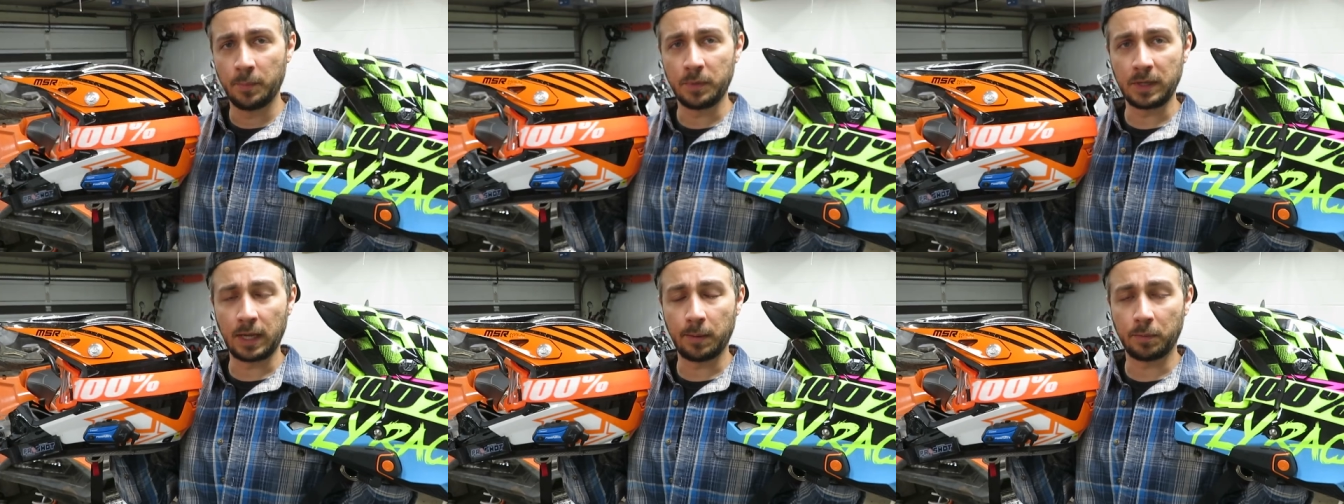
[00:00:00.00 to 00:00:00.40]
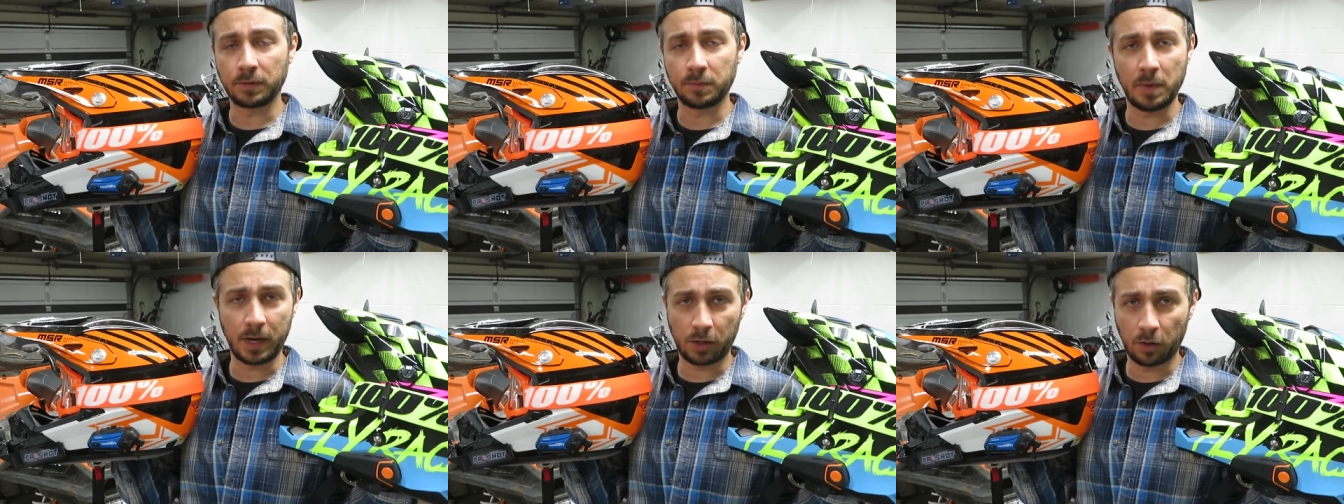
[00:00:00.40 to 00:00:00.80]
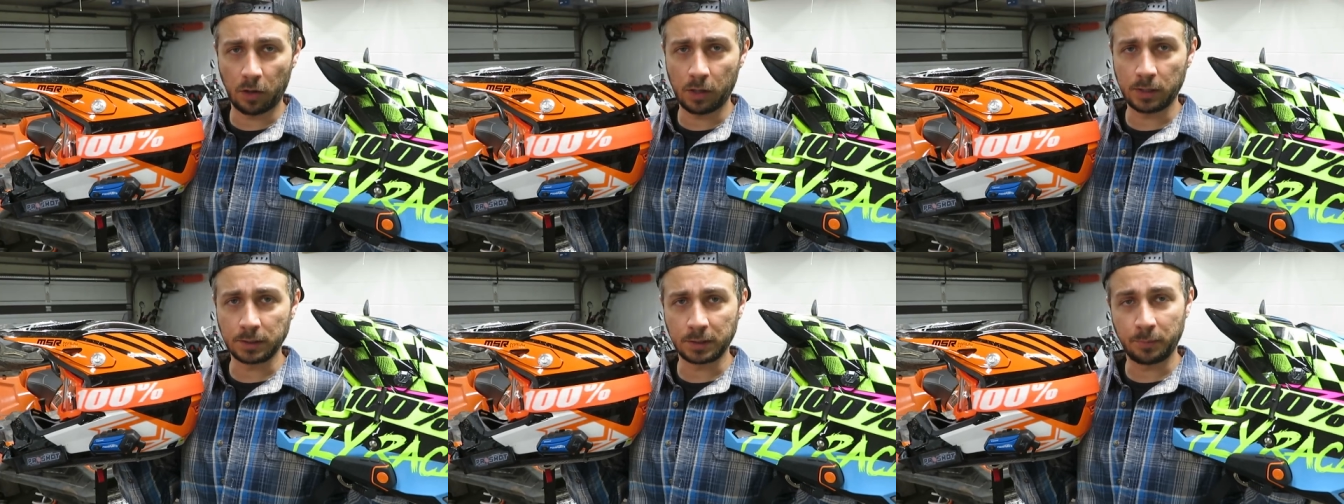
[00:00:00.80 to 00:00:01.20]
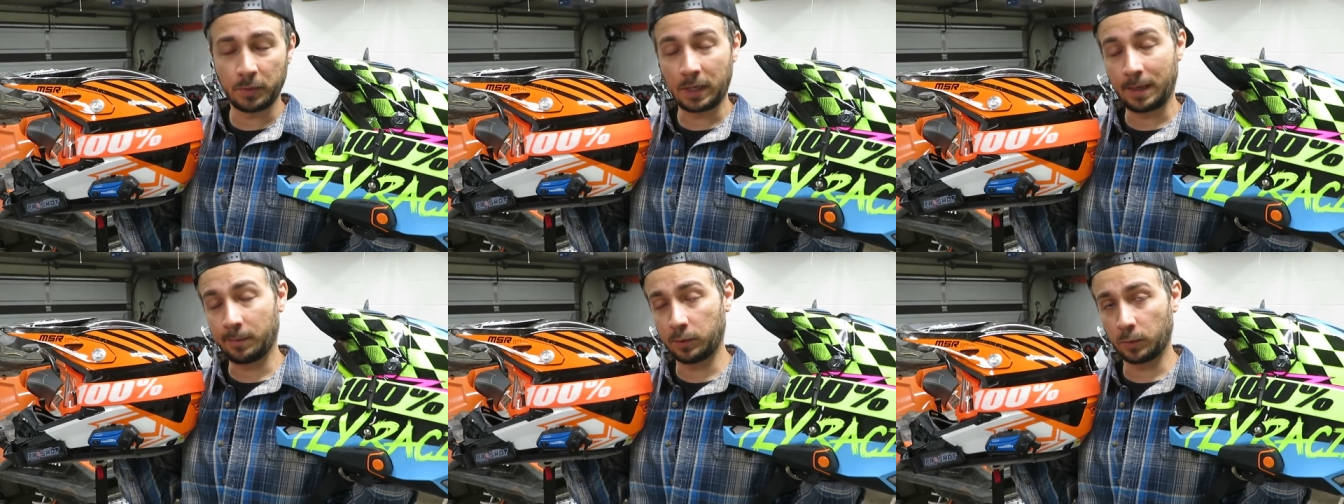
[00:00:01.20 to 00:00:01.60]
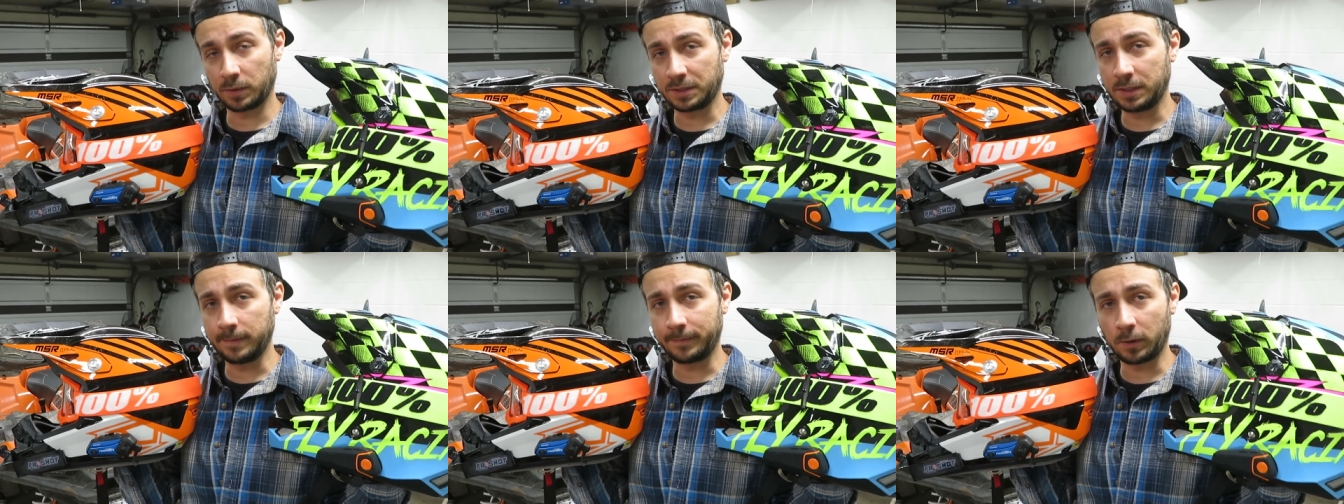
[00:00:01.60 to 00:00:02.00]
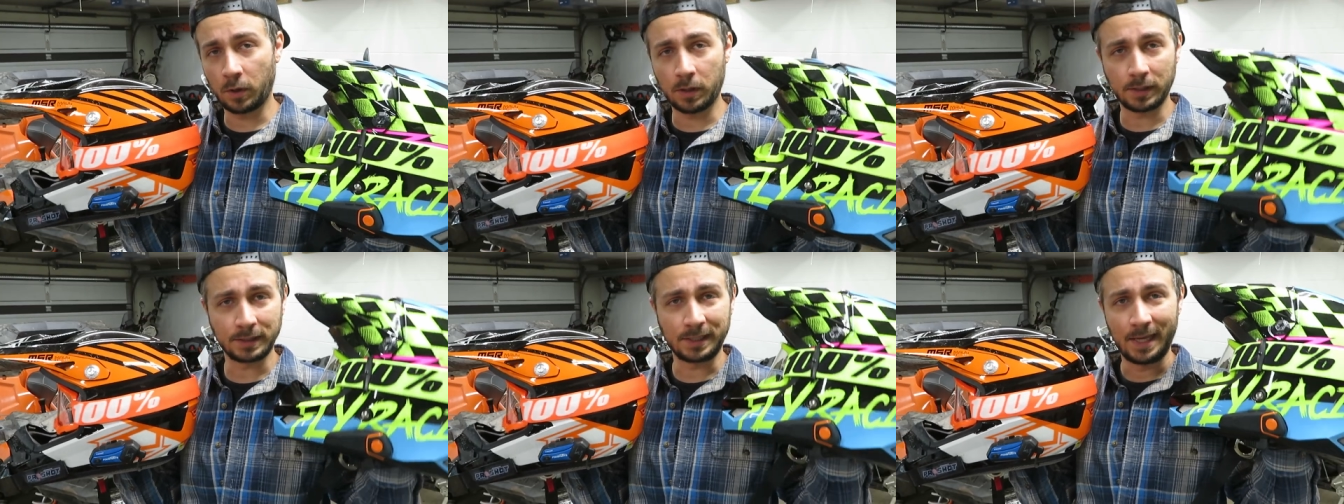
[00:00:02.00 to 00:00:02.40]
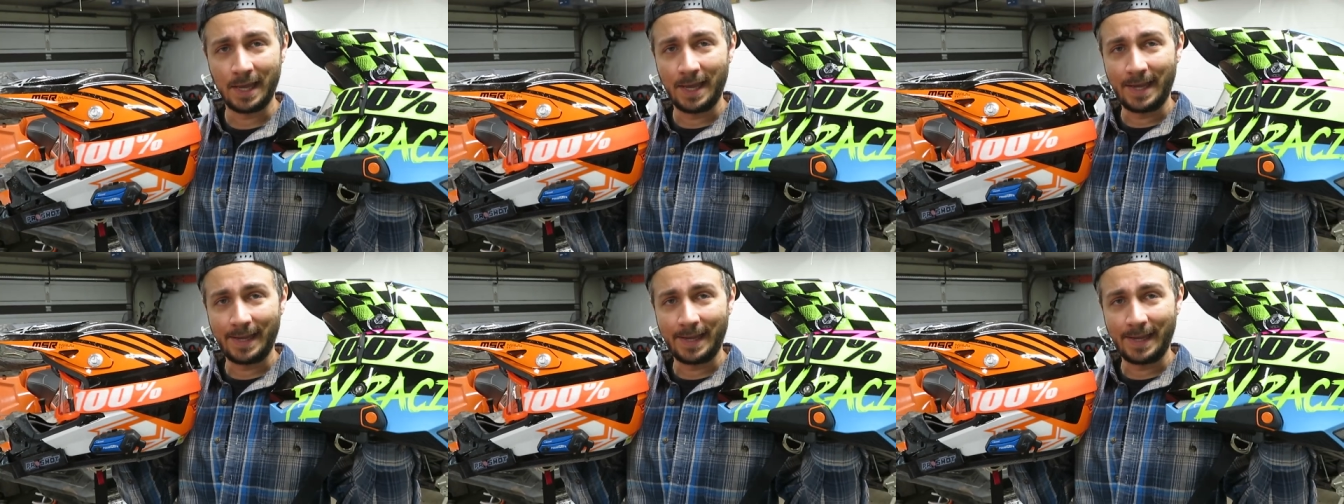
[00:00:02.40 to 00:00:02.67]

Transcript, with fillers: being able to make calls, being able to receive calls.